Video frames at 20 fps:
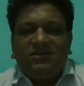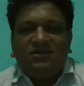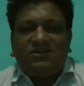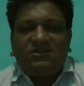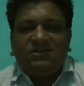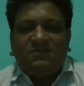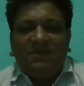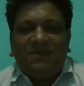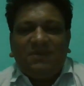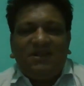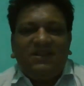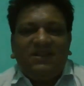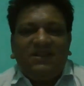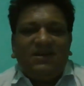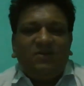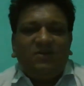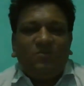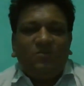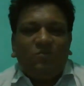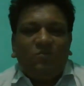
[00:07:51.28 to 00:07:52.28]
spell
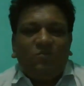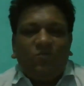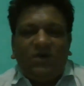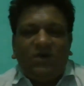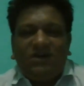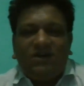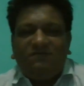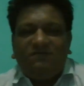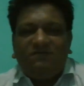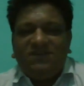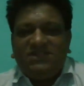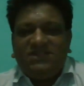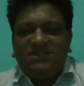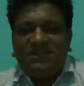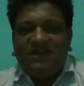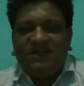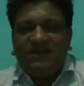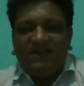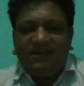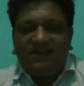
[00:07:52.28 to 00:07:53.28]
the word
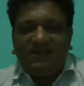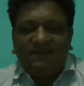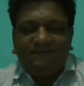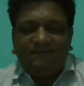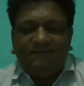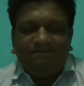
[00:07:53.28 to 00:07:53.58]
mistakenly.